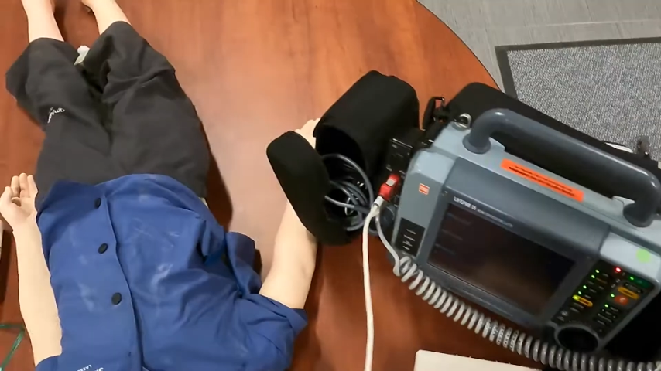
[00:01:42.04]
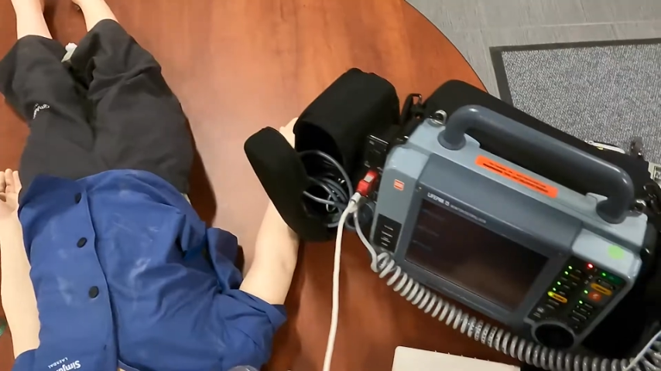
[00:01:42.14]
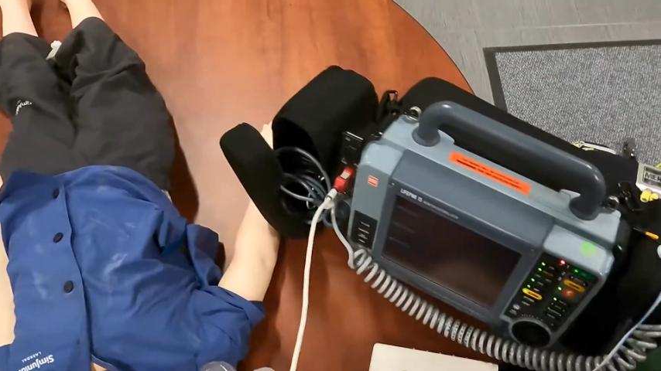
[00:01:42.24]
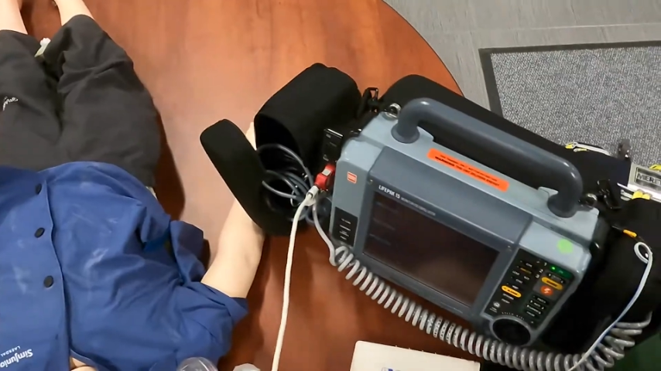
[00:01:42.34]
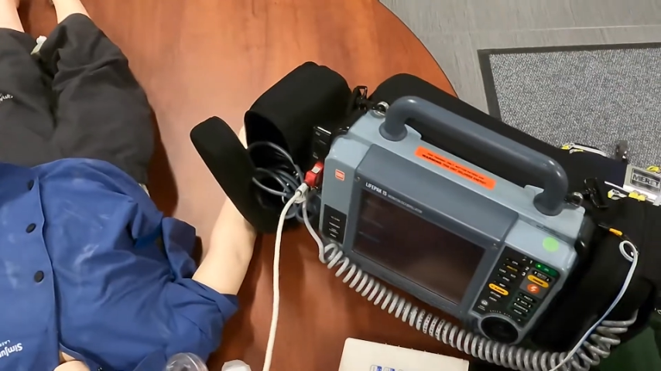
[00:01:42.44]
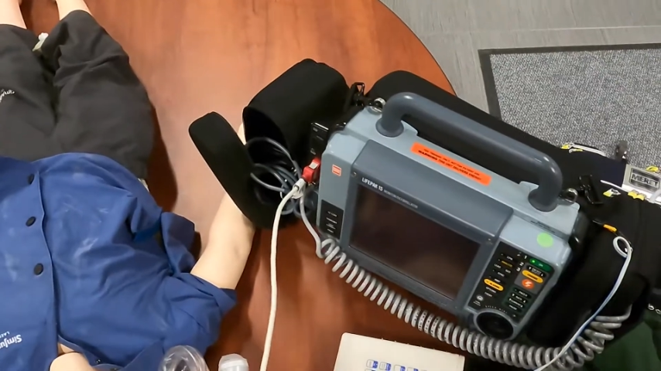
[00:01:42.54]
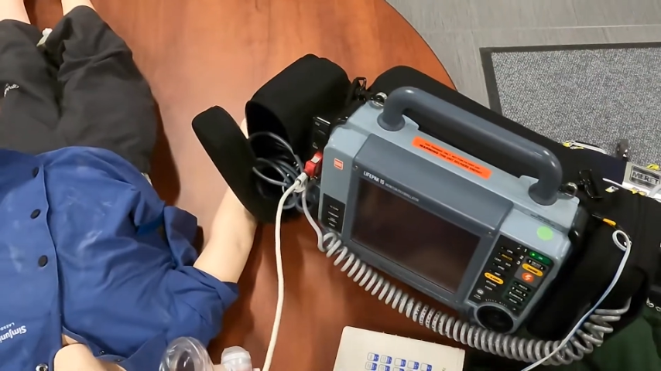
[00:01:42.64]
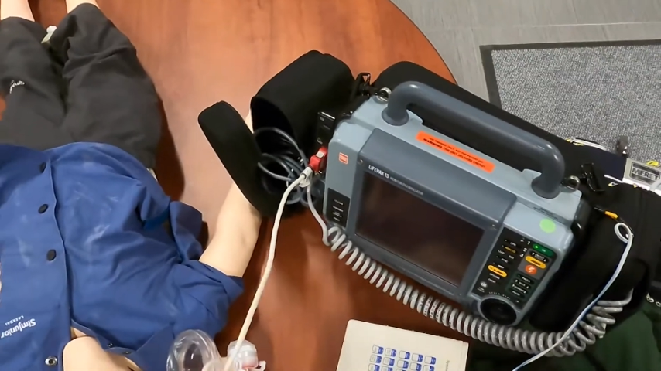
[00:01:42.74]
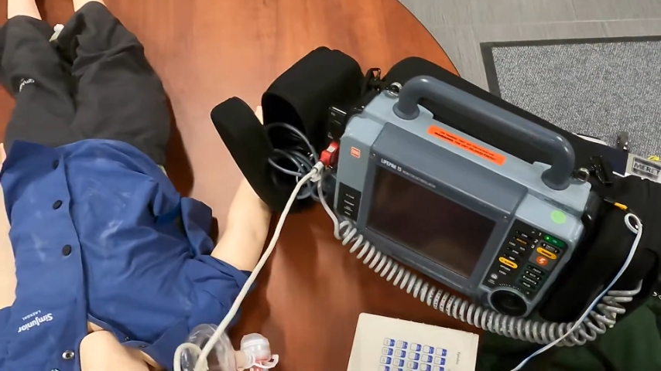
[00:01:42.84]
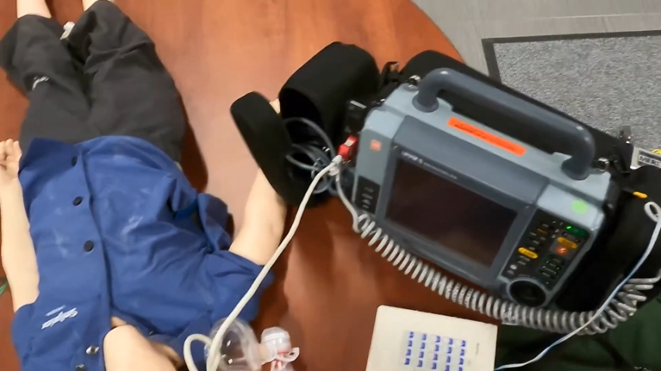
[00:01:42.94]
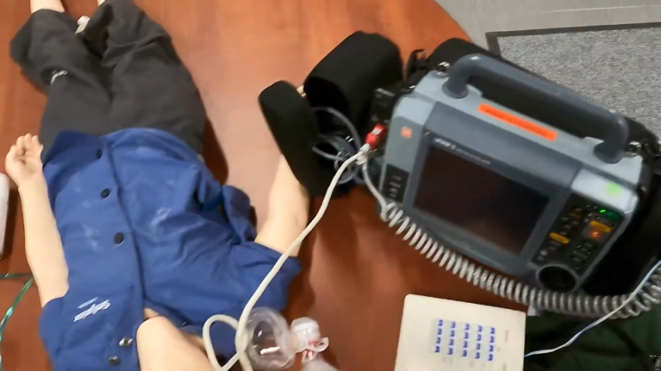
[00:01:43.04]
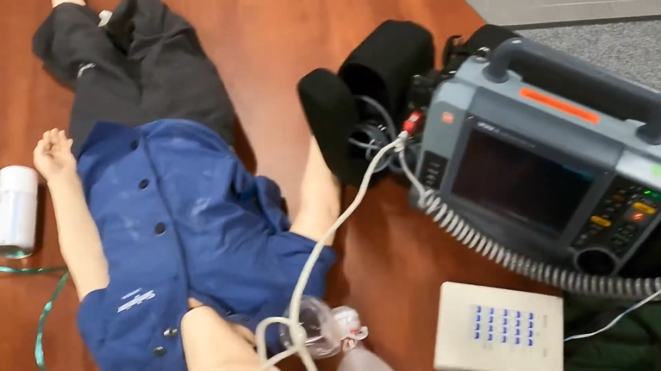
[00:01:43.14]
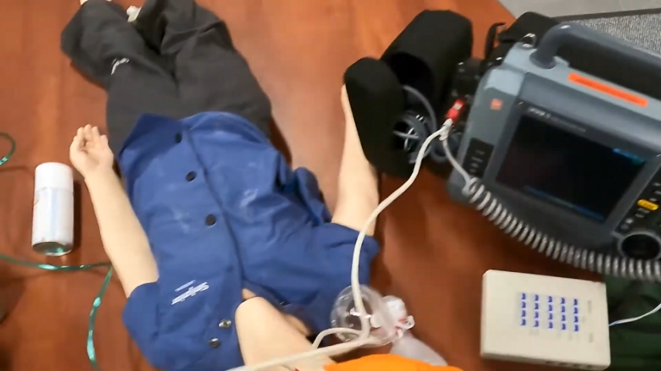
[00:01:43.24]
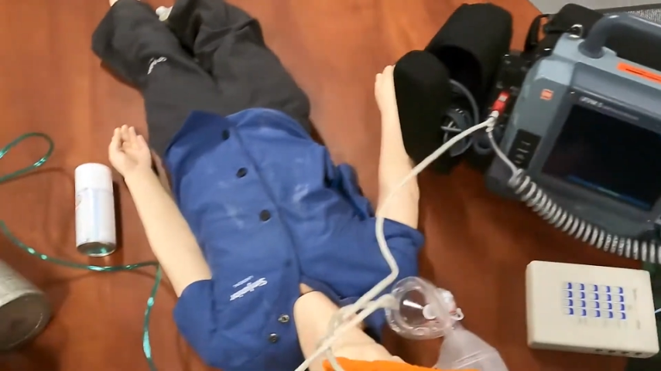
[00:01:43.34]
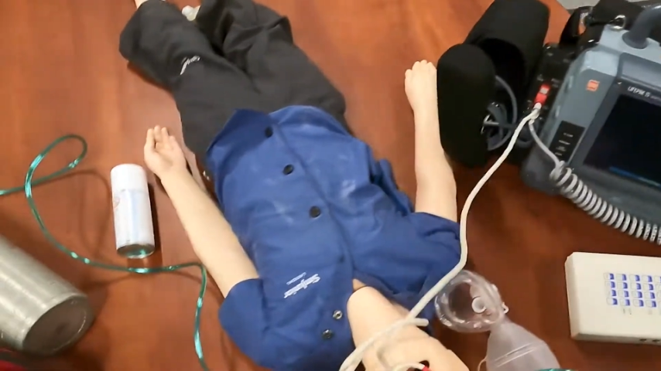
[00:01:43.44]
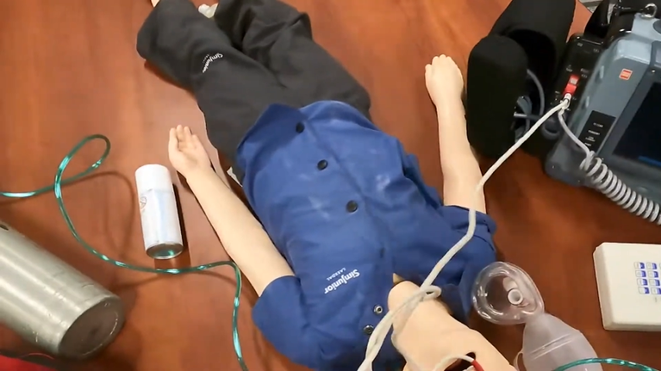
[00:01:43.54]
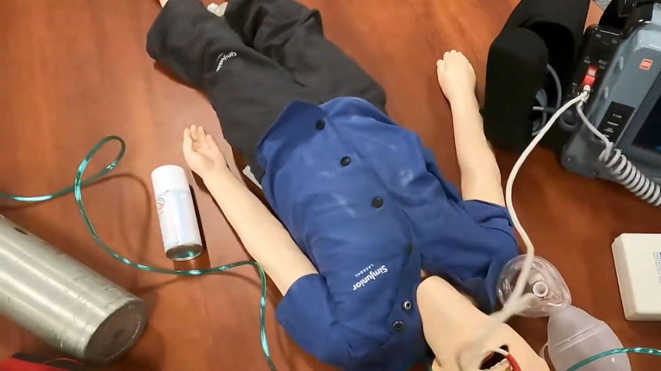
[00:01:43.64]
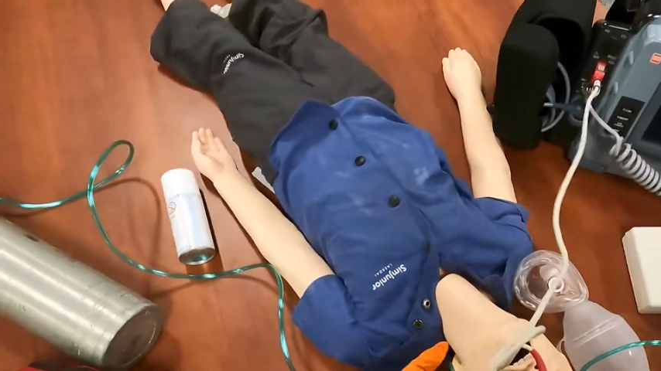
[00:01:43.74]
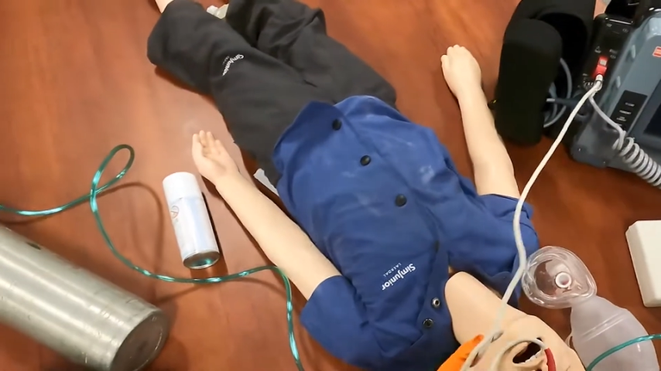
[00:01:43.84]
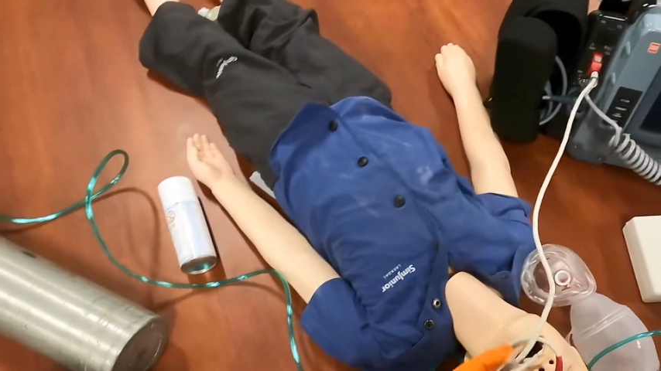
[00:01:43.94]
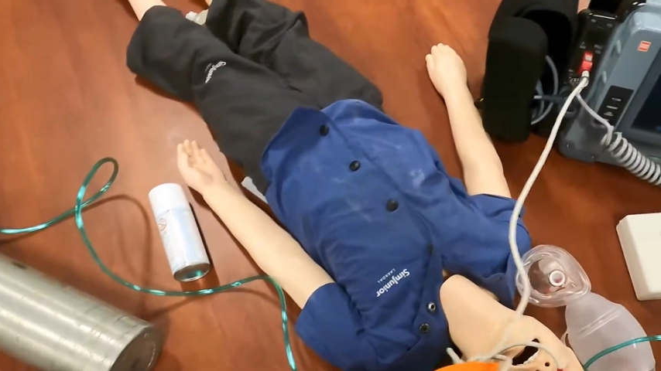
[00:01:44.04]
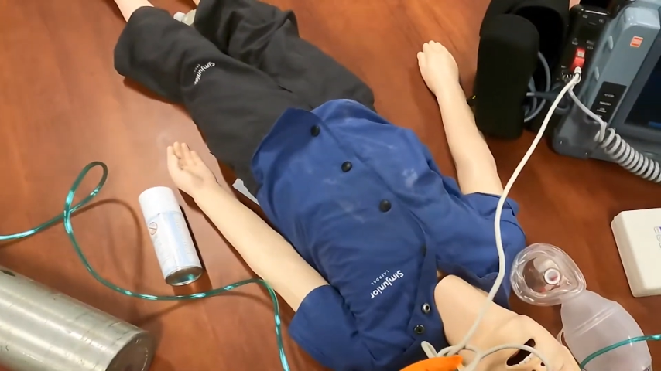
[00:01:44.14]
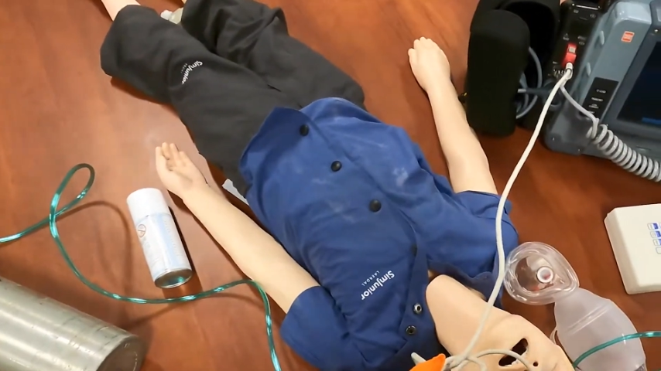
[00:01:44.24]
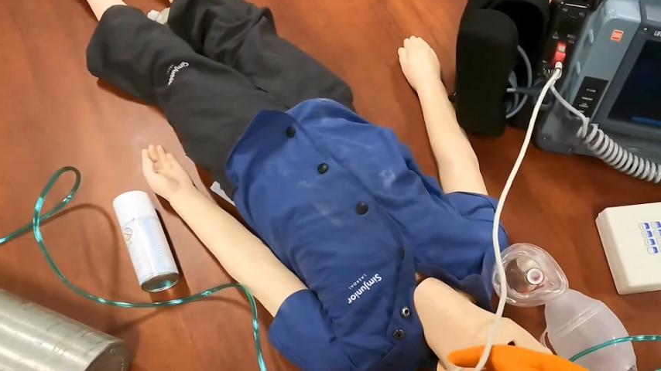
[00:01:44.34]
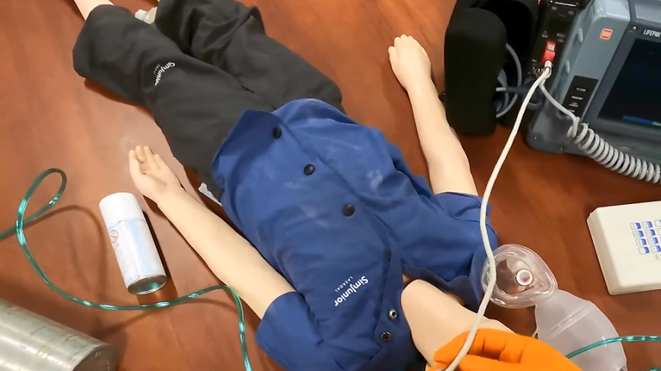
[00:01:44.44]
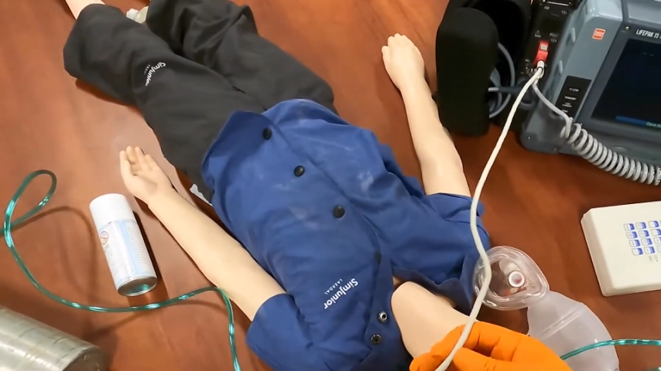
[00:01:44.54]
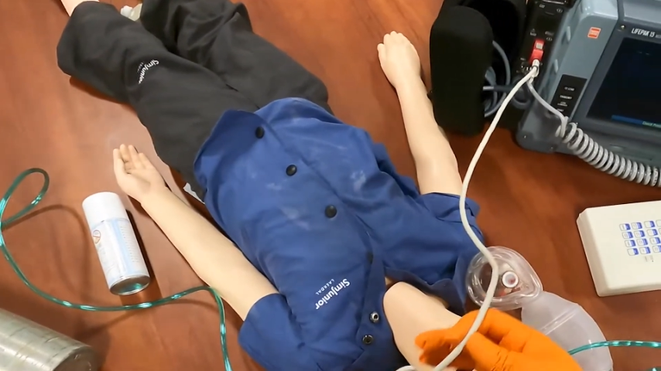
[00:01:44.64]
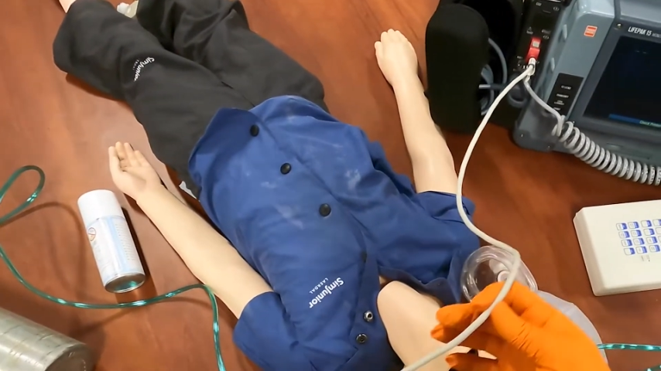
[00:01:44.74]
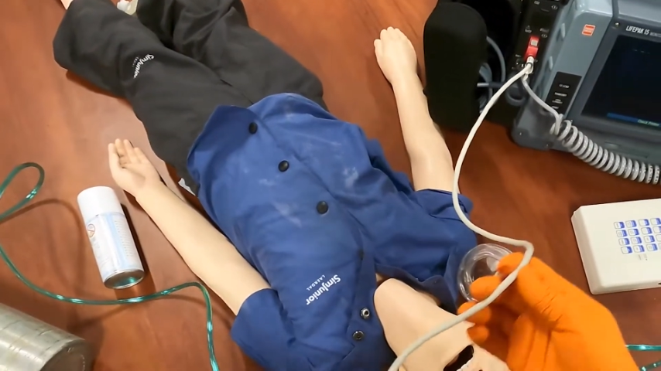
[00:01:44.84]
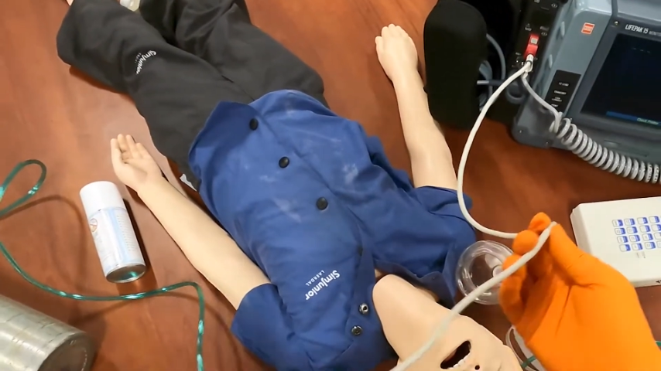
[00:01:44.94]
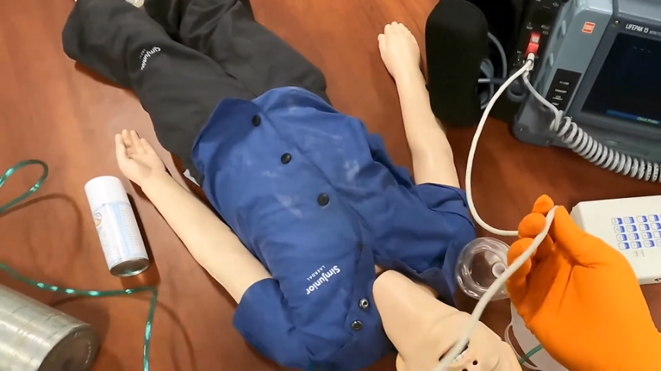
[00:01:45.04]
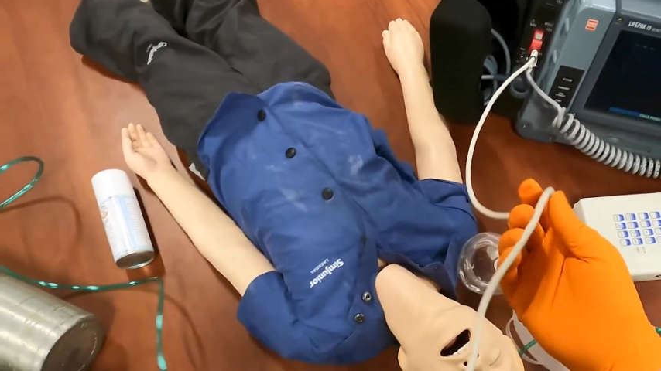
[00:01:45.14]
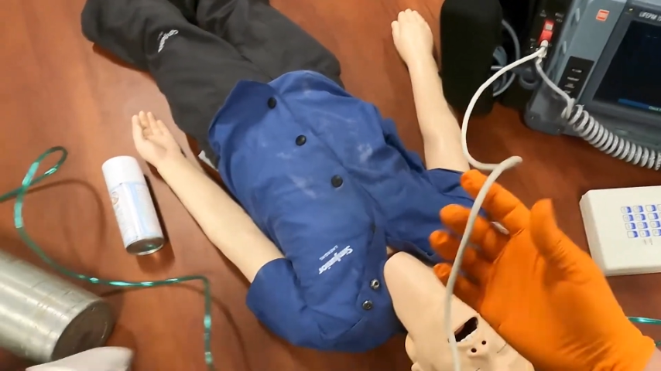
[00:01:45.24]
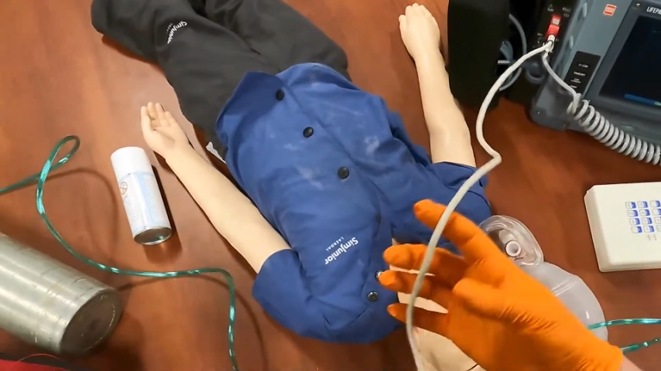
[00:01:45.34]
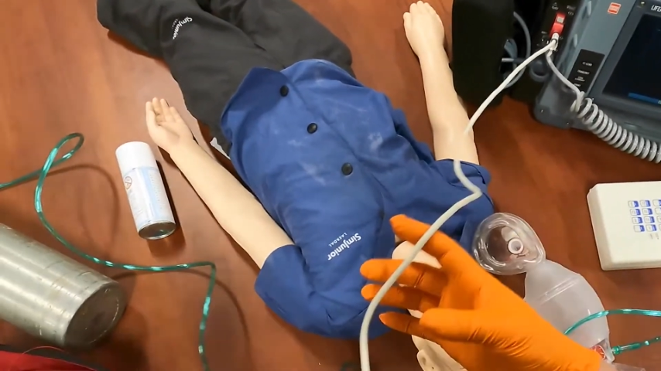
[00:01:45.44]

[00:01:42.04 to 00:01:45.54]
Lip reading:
No face is visible, so there are no lips to read.